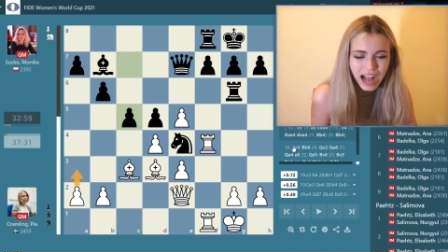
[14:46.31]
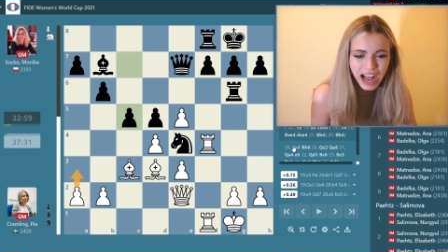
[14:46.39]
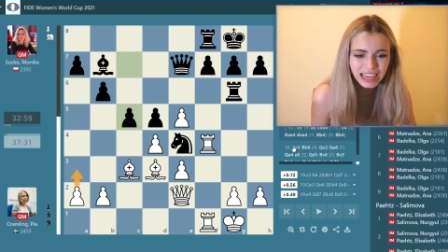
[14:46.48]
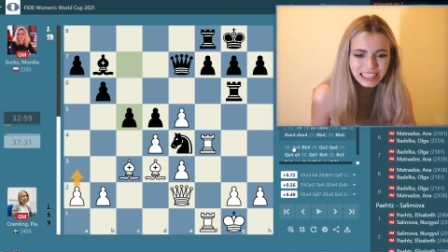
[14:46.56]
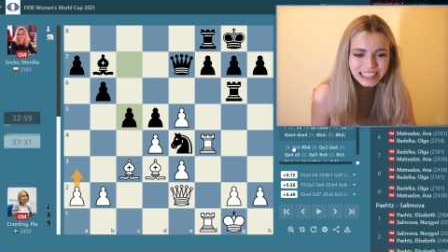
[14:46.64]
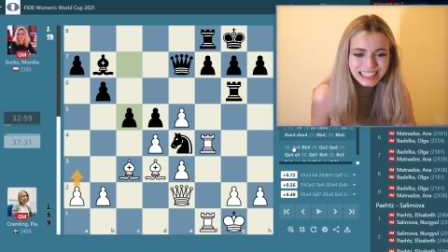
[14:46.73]

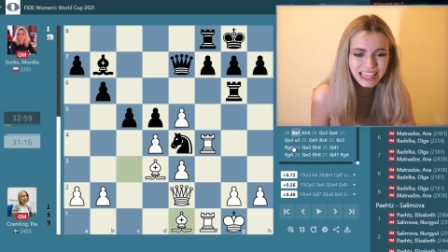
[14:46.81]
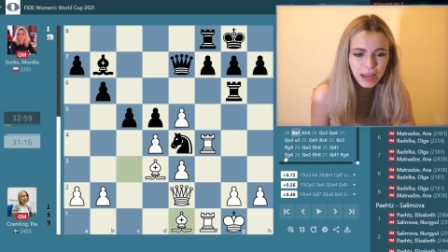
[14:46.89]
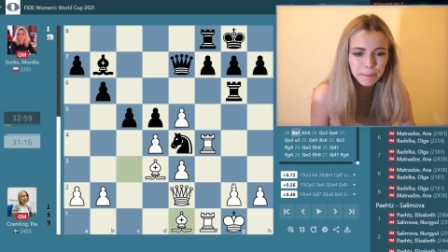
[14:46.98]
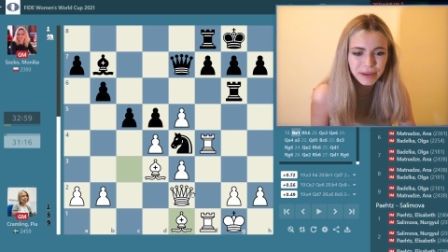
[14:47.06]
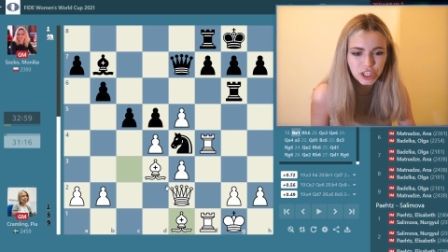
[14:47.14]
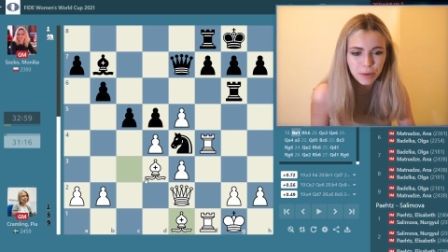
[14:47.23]
And
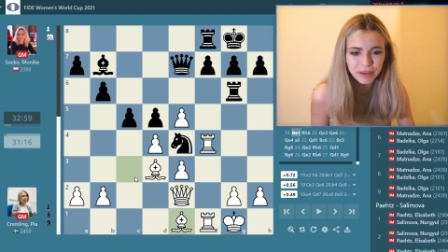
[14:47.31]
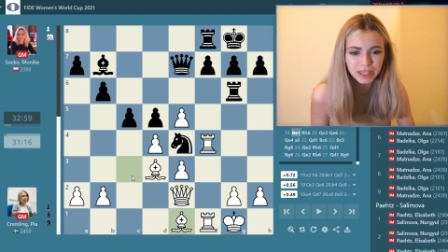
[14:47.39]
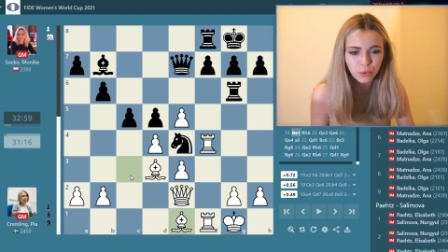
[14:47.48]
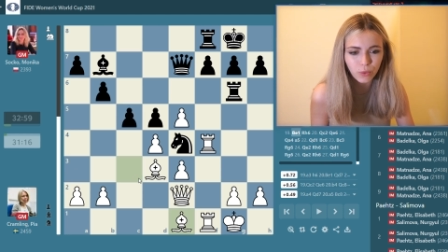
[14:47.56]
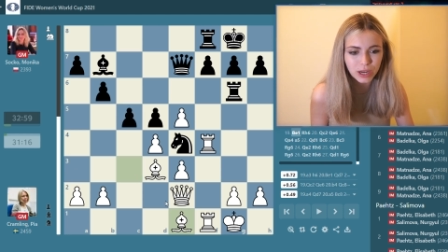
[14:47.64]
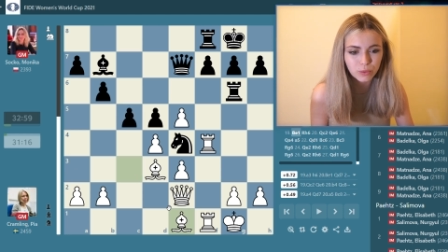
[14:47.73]
instead, bishop
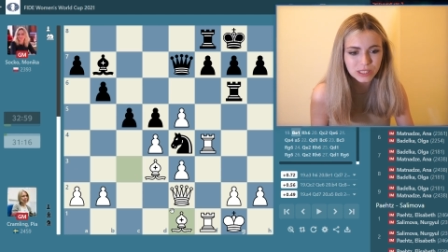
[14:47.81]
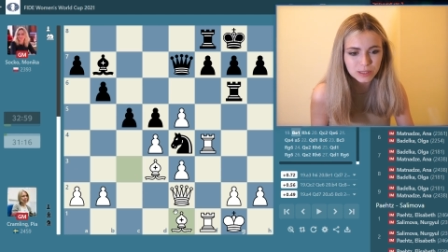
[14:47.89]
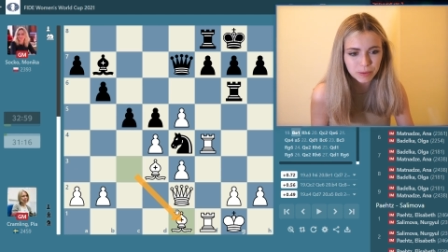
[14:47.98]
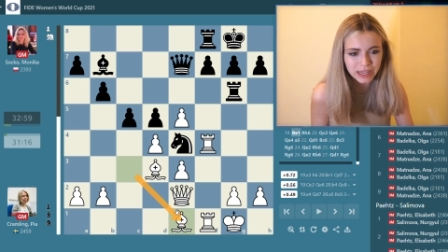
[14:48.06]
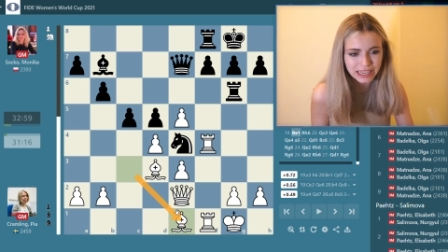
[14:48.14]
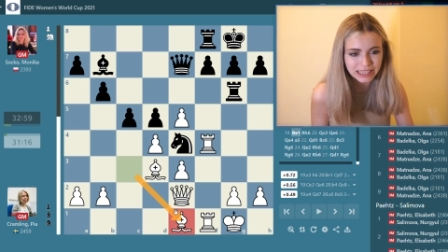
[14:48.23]
e1 was
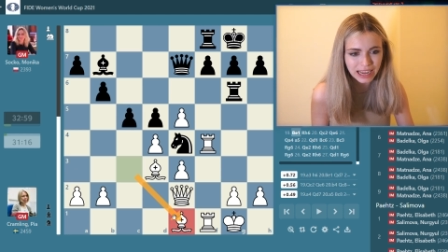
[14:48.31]
played.